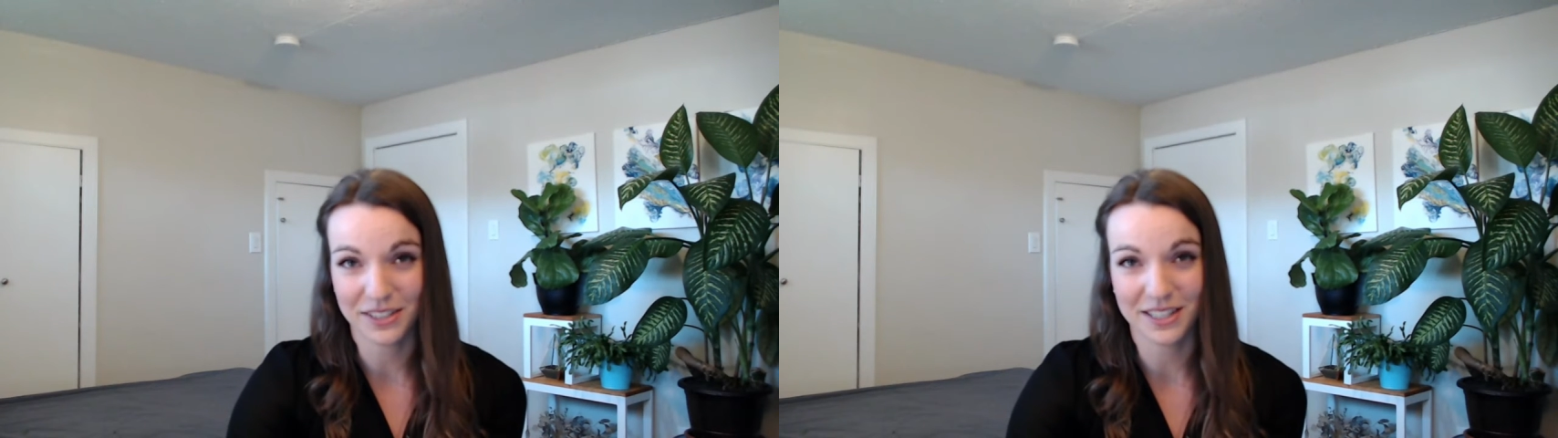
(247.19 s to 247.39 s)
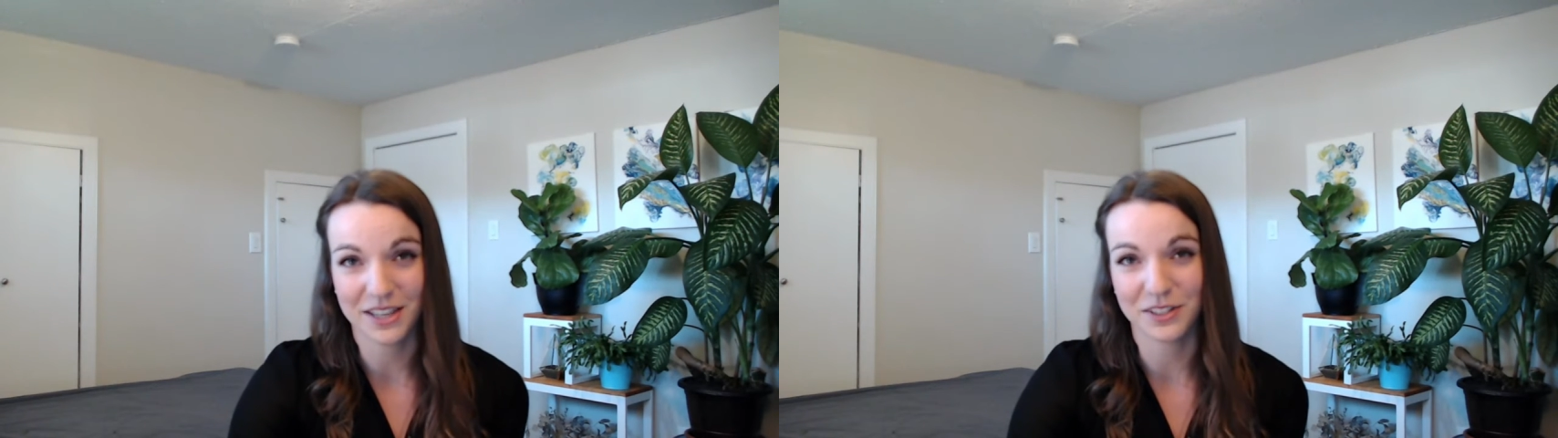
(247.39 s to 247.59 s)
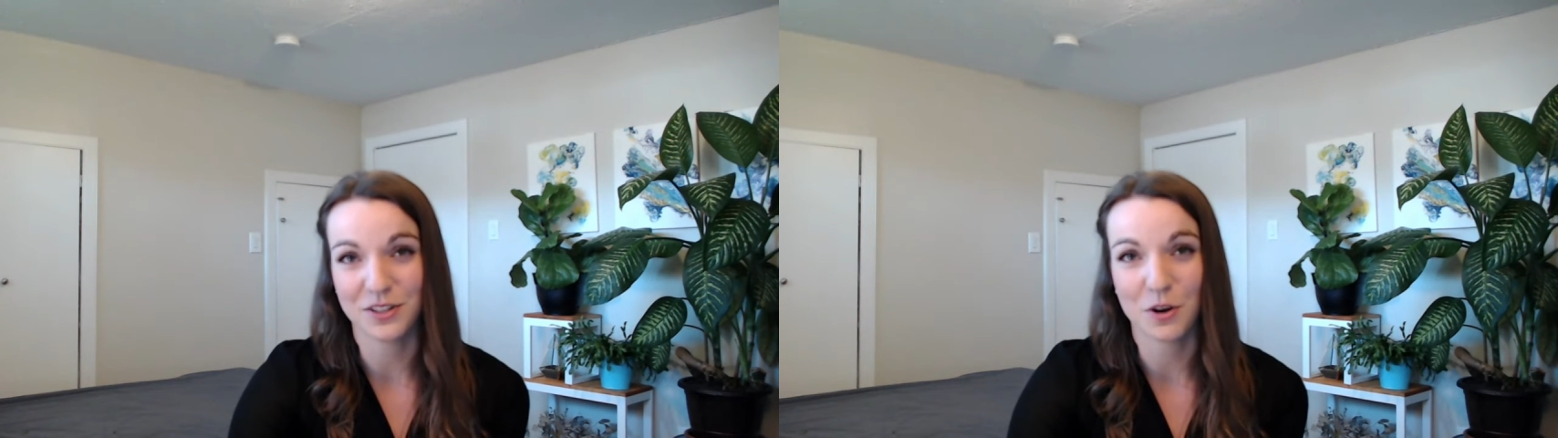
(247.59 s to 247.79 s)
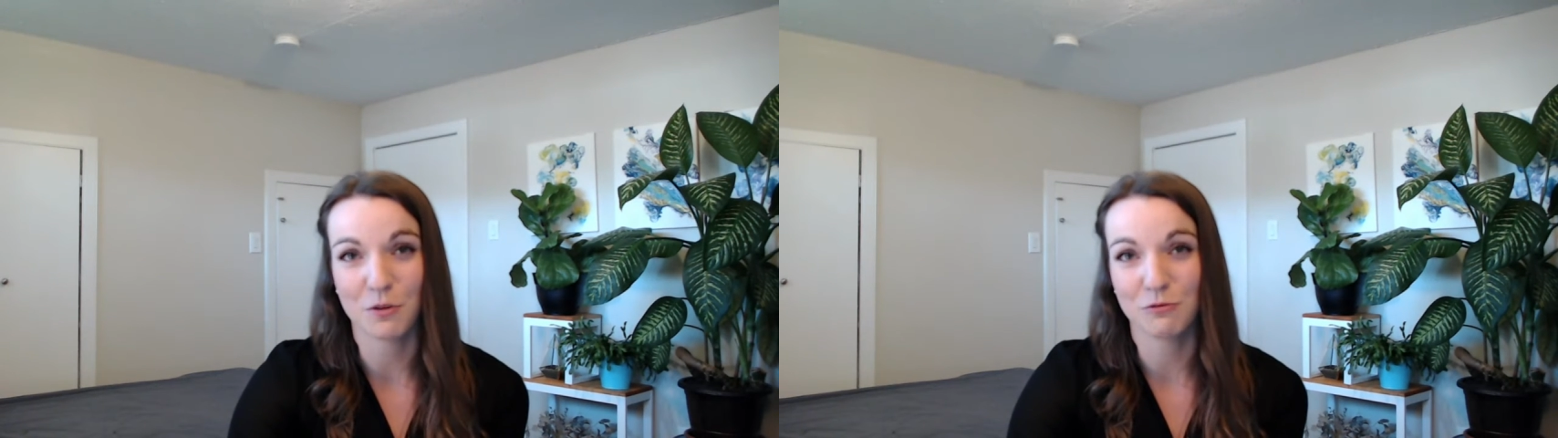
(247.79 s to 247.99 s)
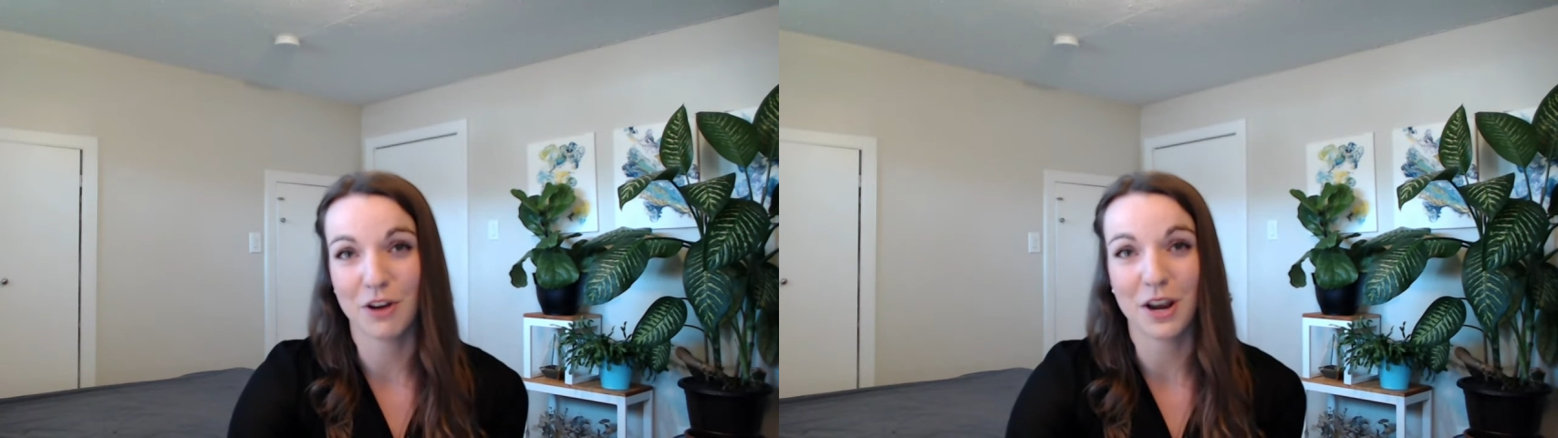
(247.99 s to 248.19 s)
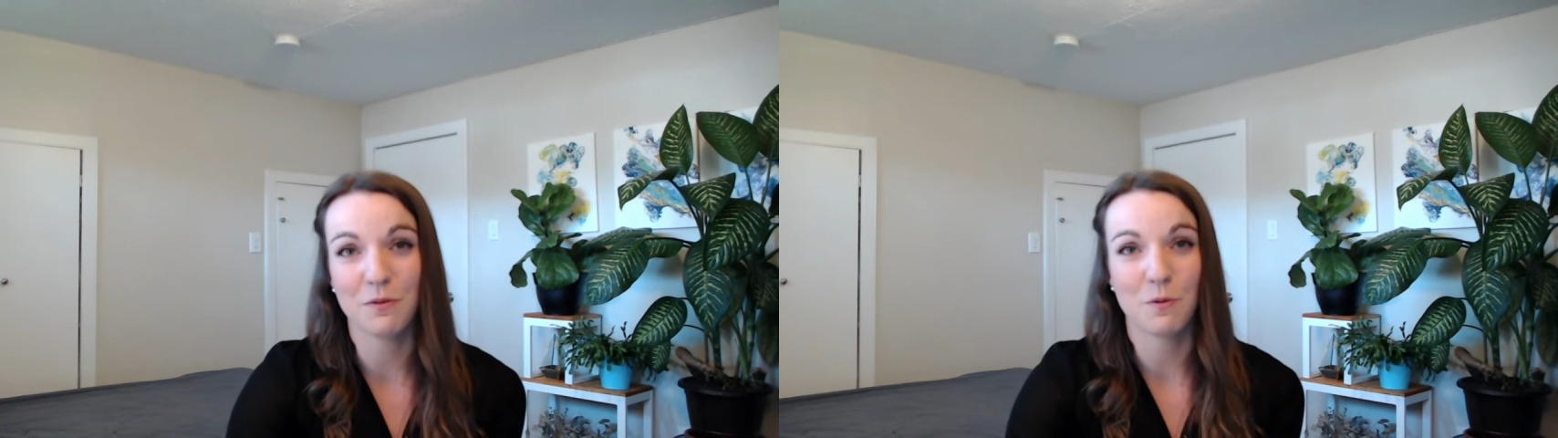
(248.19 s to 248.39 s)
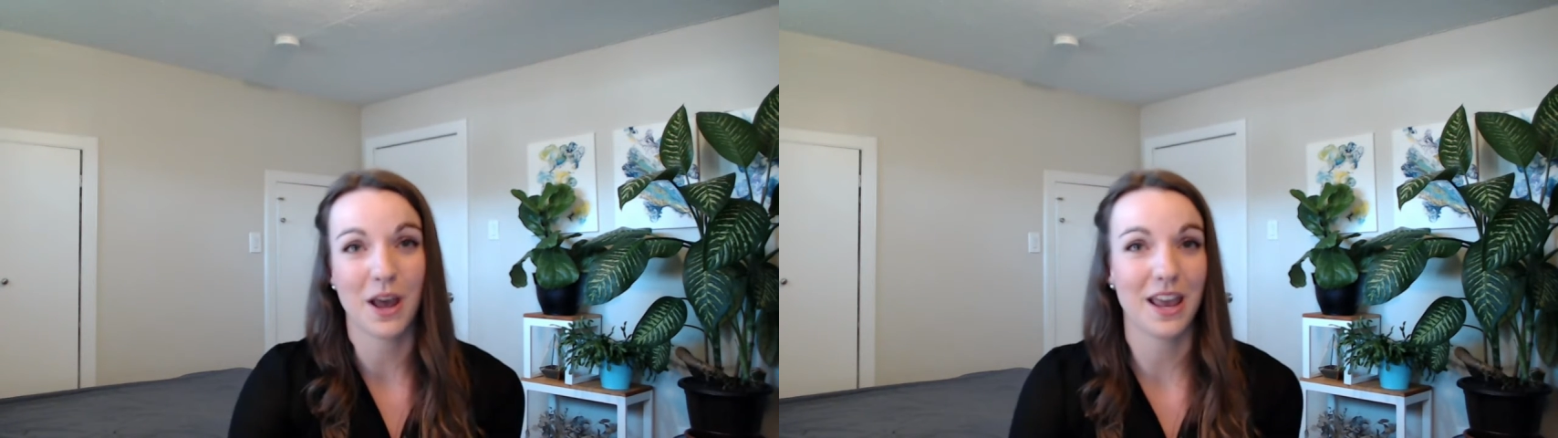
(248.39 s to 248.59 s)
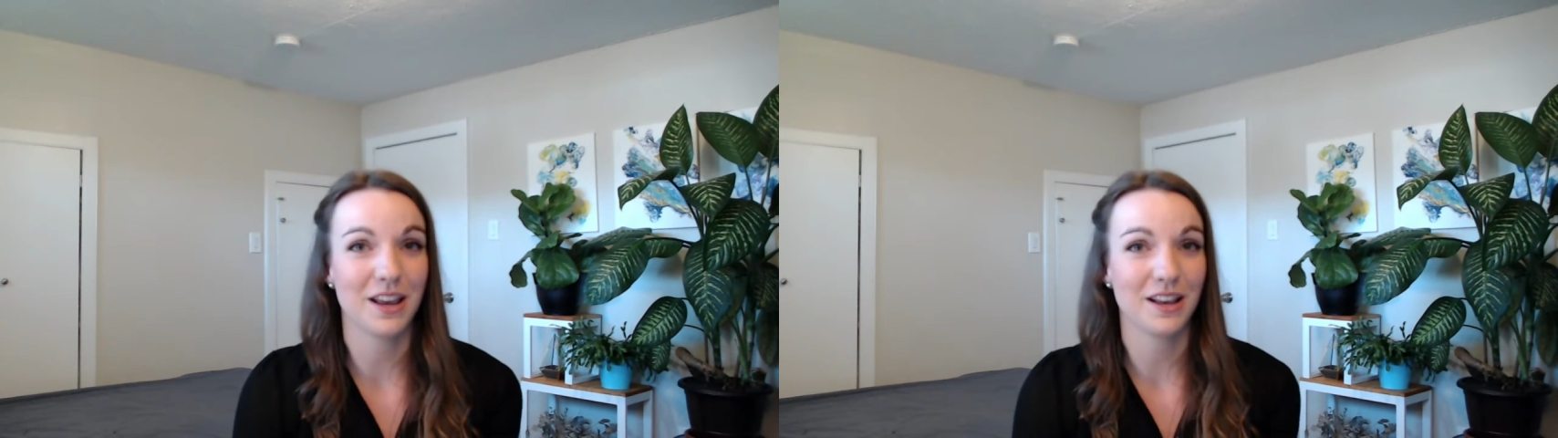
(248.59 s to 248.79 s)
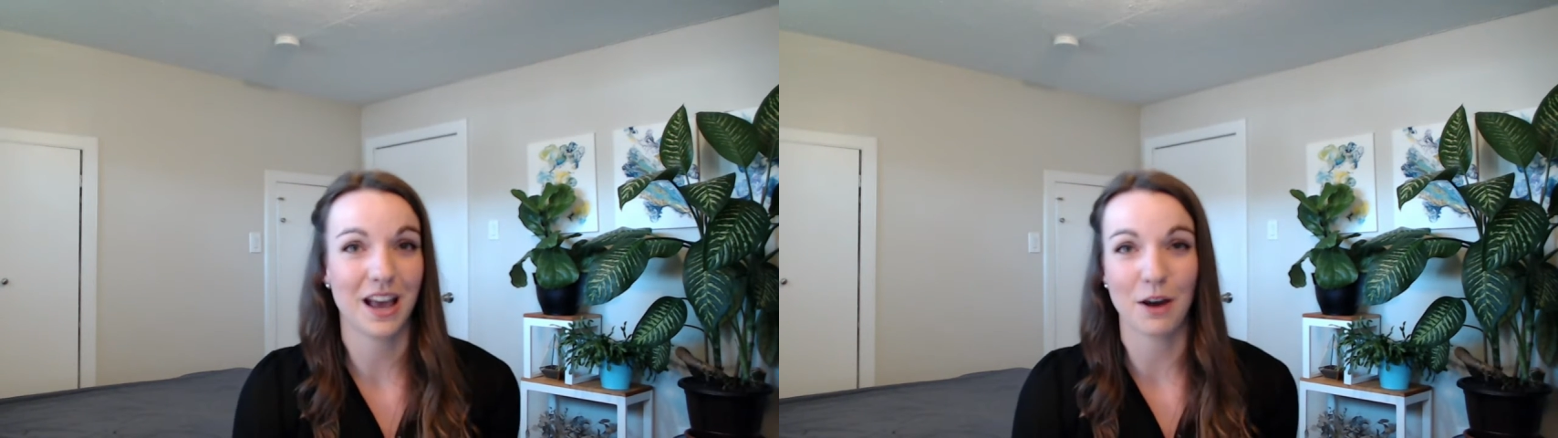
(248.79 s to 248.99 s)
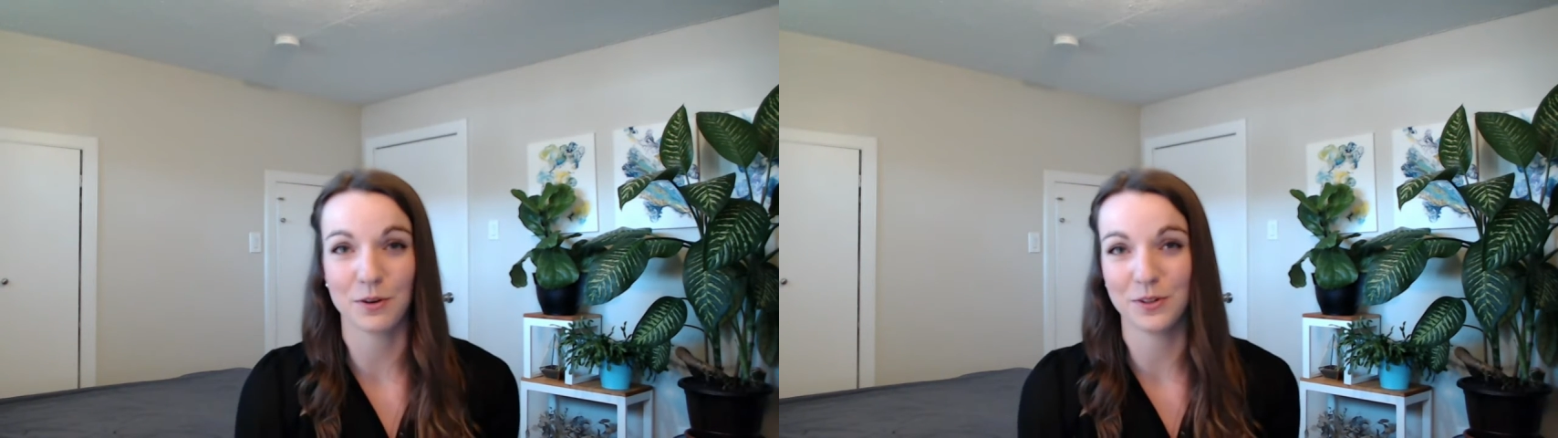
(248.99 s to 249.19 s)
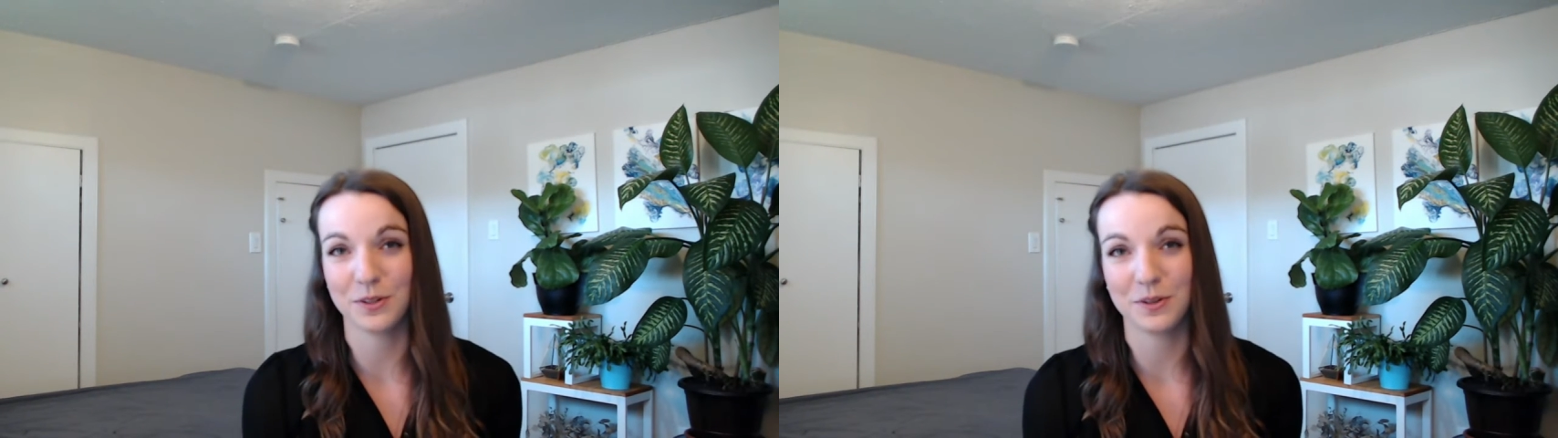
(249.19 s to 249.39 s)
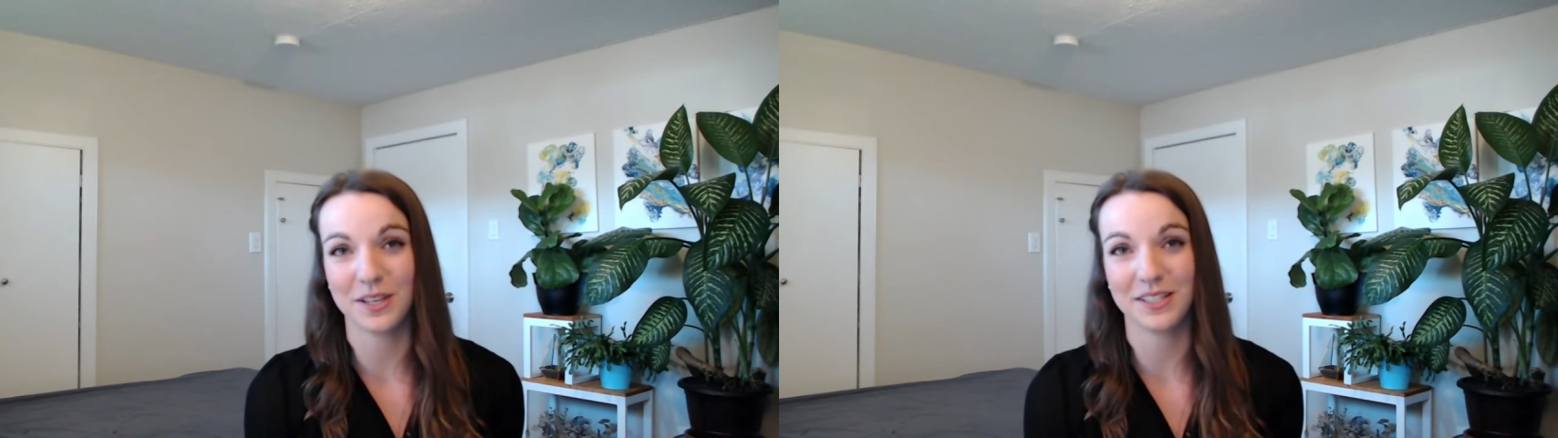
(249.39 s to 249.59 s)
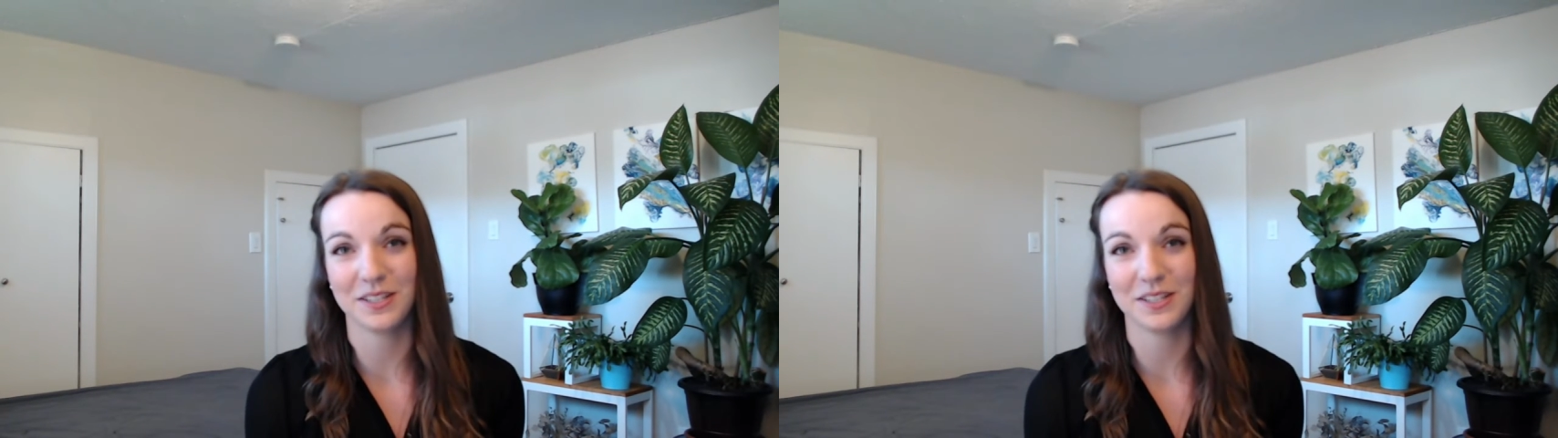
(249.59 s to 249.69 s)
there's no right way how to do this,